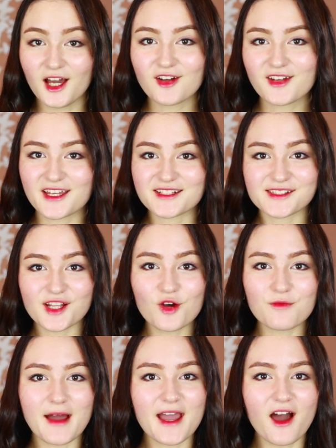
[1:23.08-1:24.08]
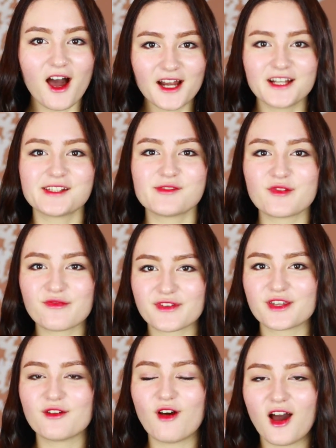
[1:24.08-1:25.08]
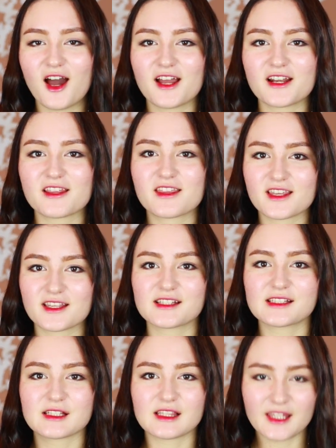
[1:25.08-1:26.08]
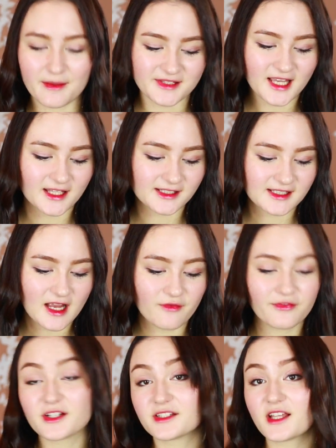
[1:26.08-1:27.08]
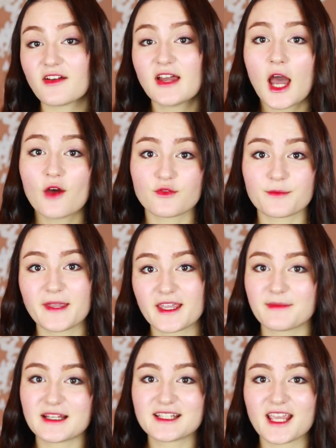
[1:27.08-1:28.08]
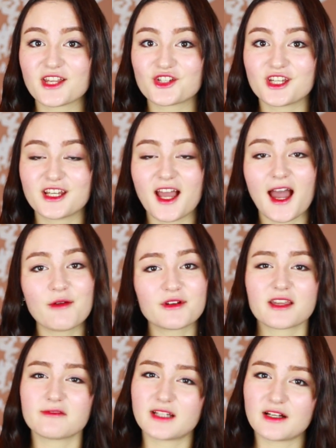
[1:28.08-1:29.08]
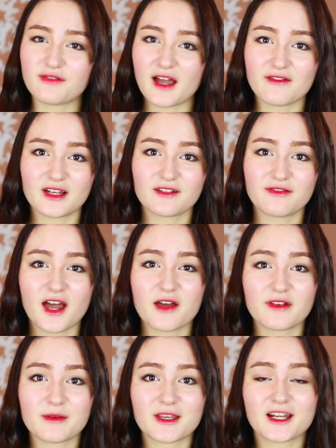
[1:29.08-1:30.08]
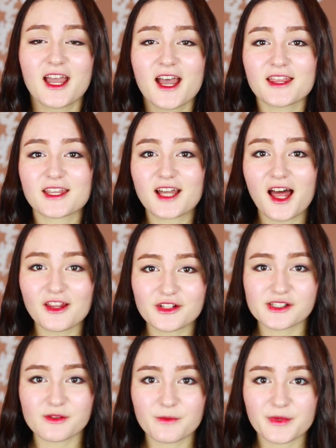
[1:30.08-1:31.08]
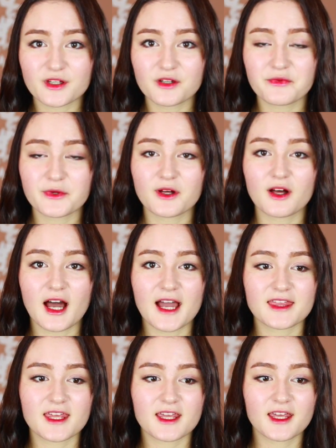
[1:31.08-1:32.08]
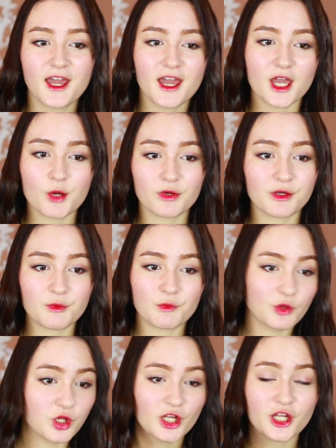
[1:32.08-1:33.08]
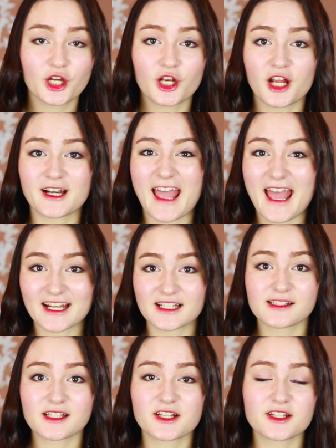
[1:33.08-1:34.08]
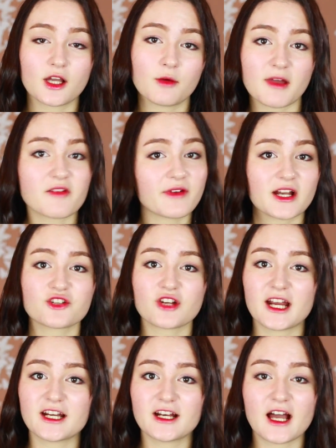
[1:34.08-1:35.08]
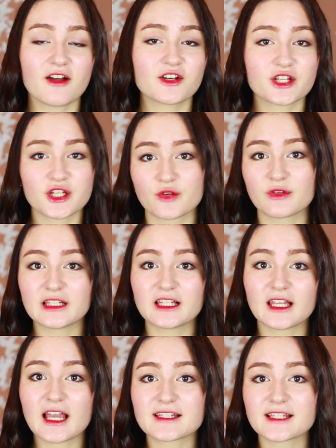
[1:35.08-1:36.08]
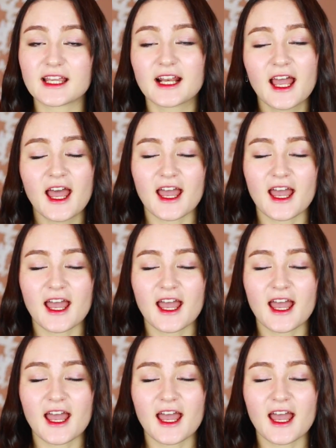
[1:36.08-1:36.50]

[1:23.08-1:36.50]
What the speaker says: Okay, so my honest review on these lip tints. Now, first off, for pigmentation, I would give it a 5 out of 5. I mean, the colors were beautiful. I think it would look good on any skin tone. My friend tried it out and she really liked it.